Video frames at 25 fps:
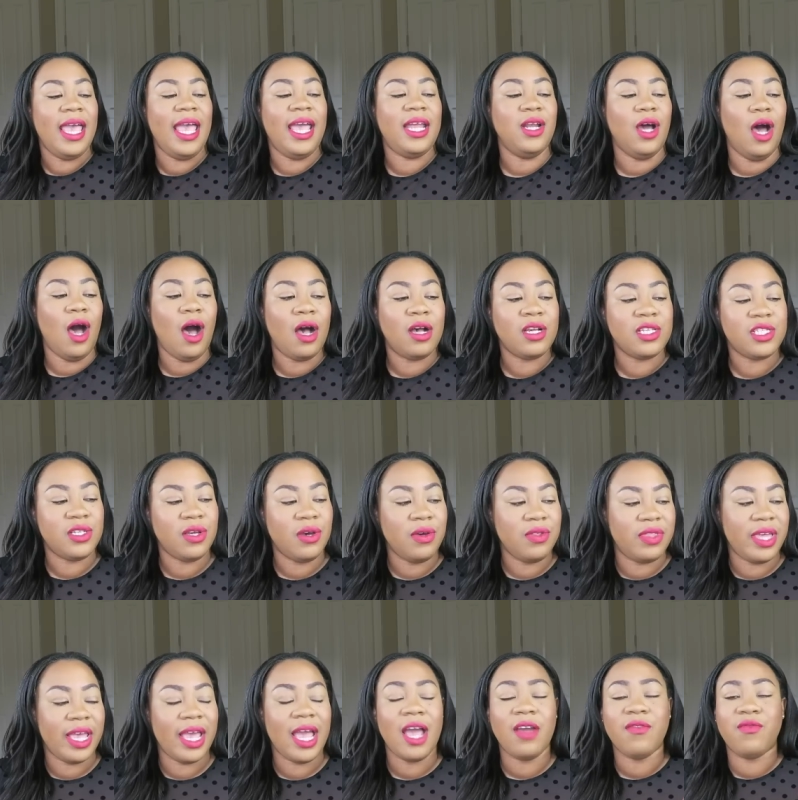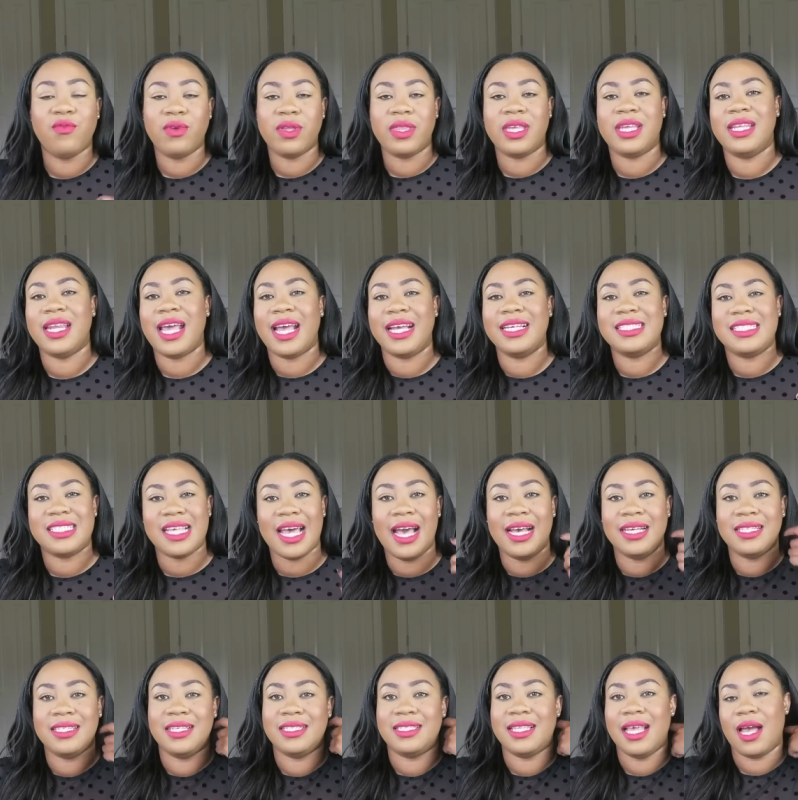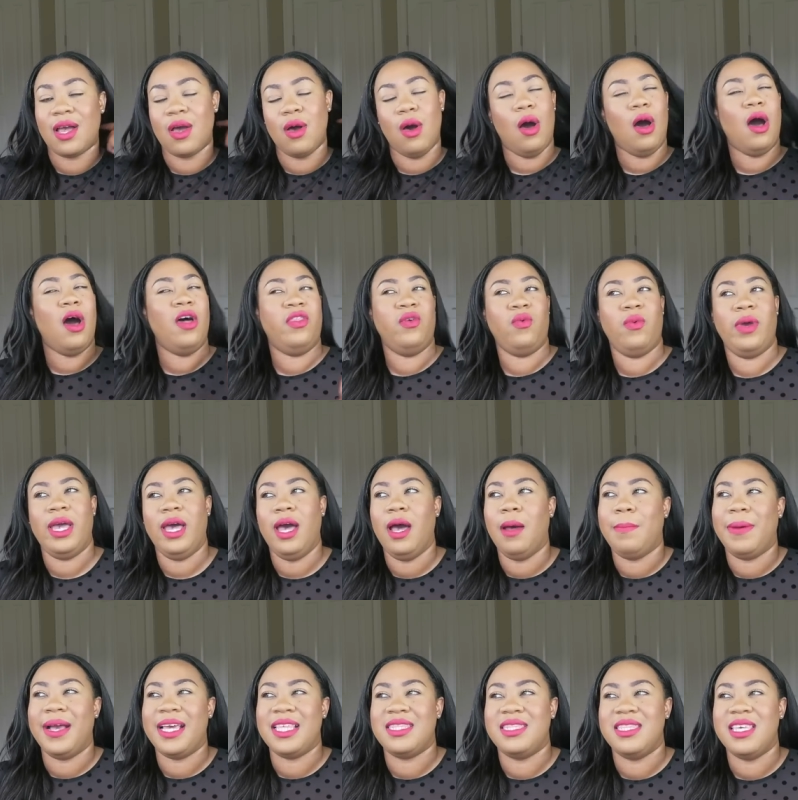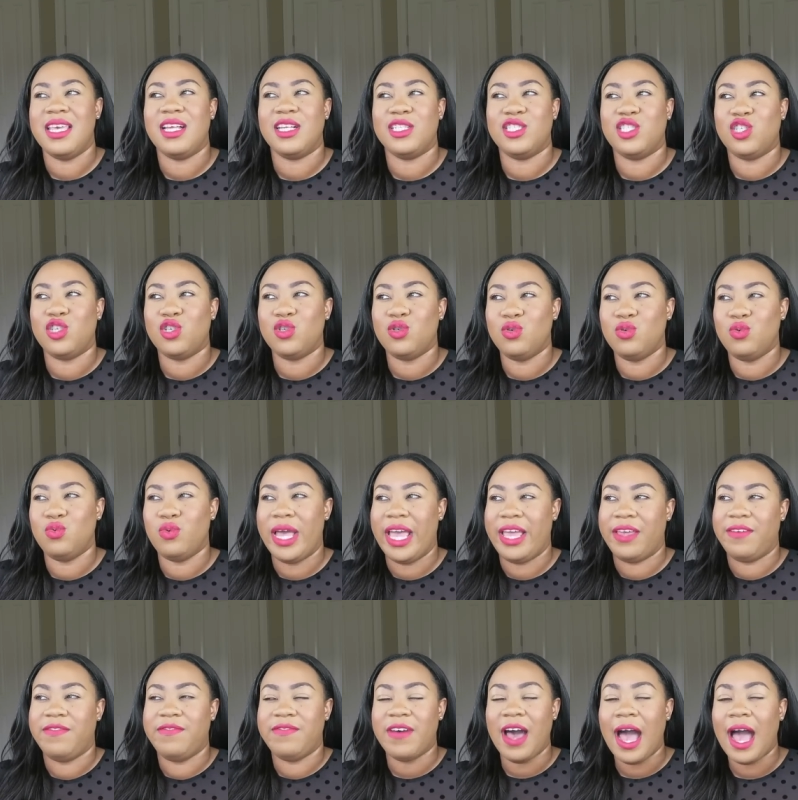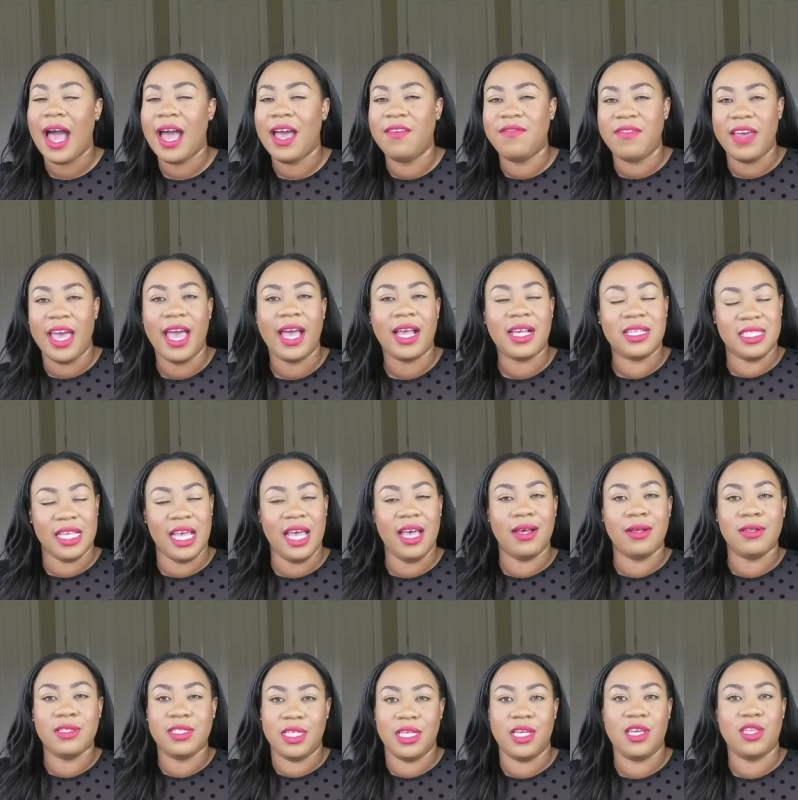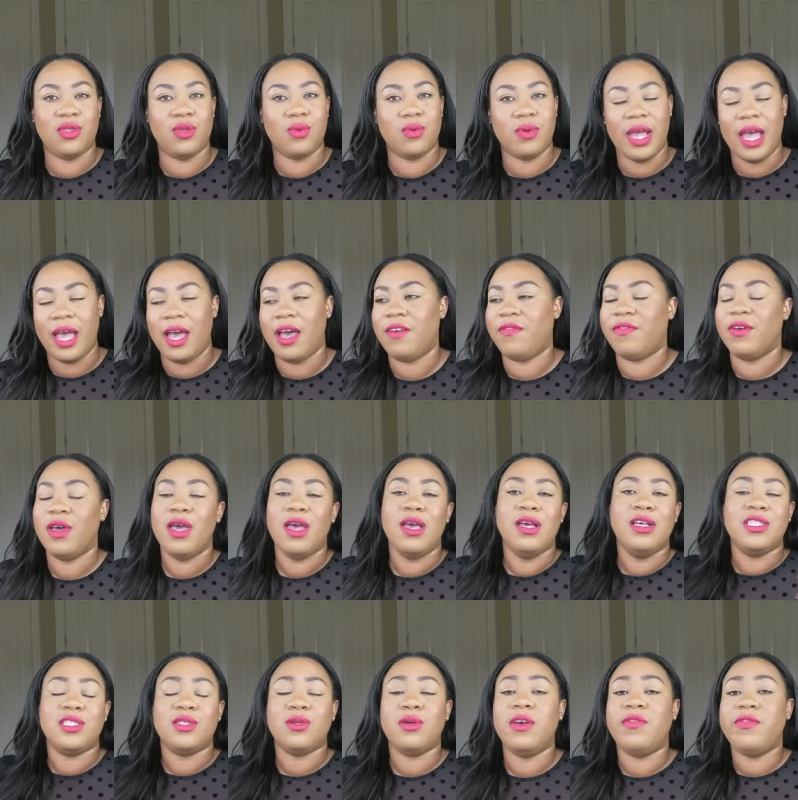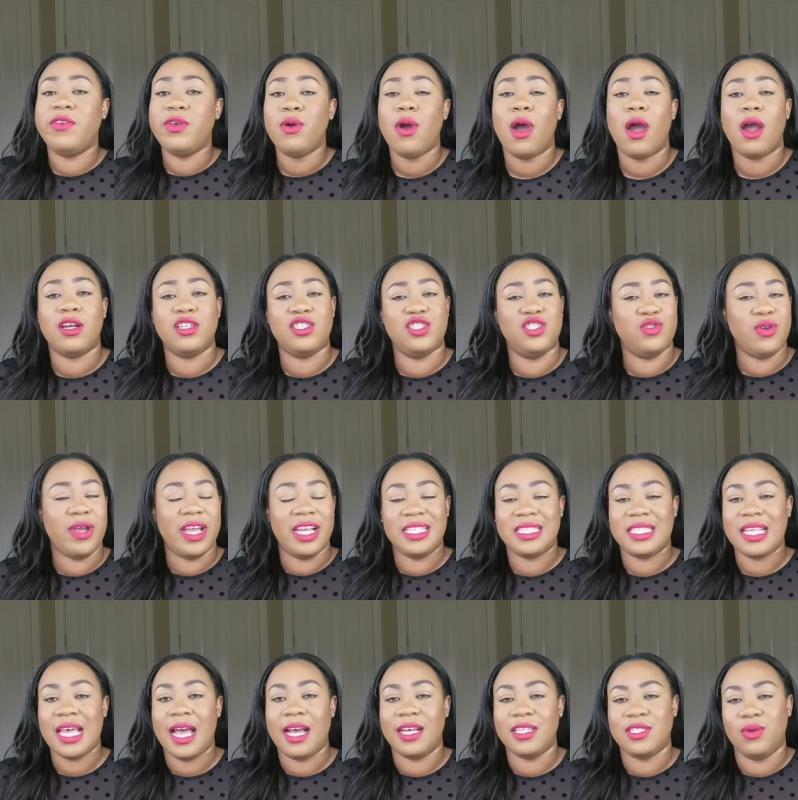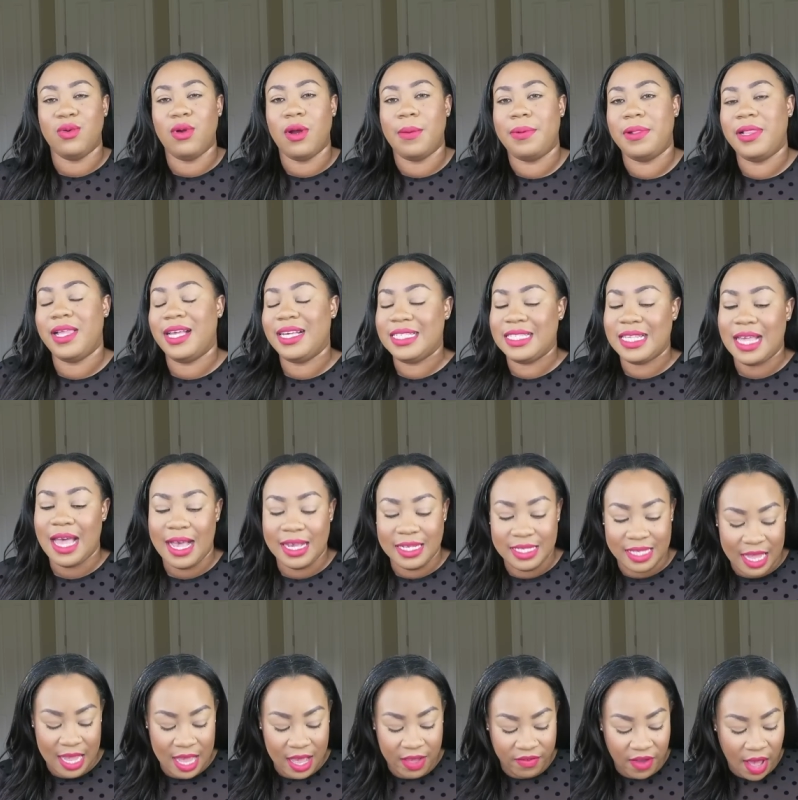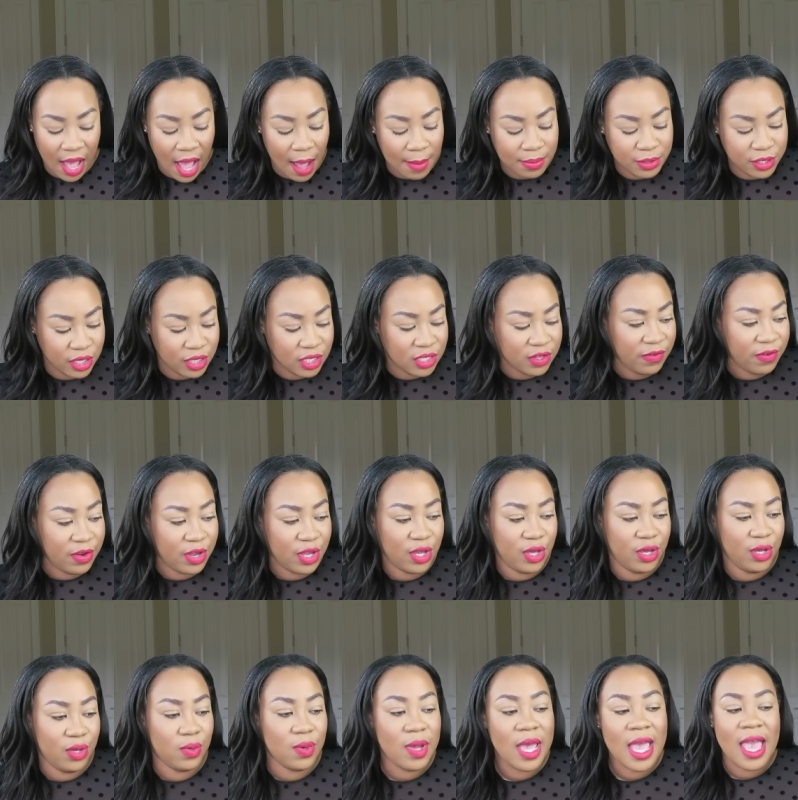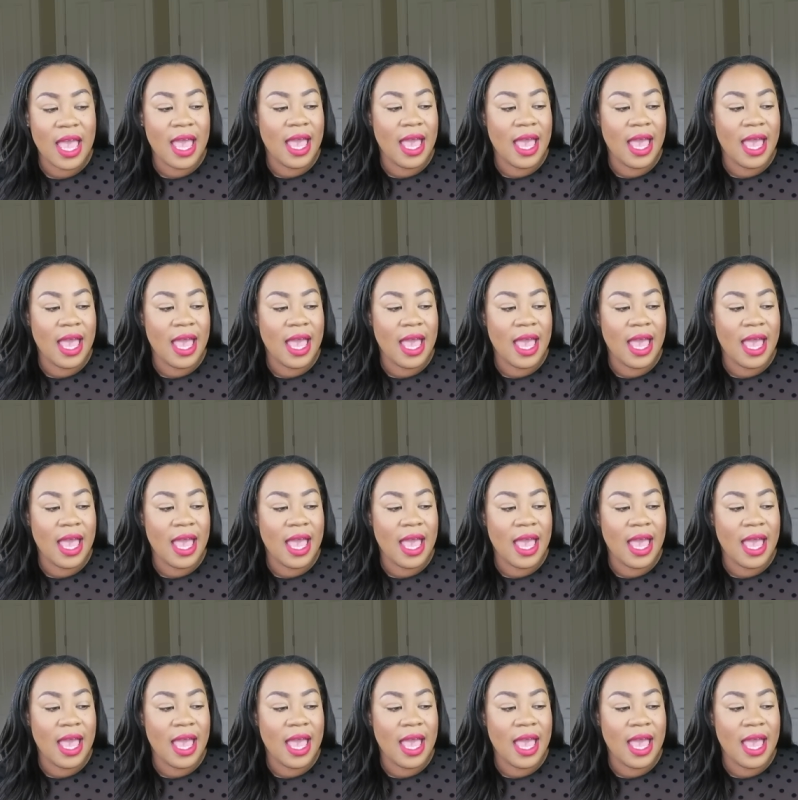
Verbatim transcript: And also, they have really nice sizes that go all the way up, I think, to a 5XL D through F. So if you are a straight size or plus size, they have options for you.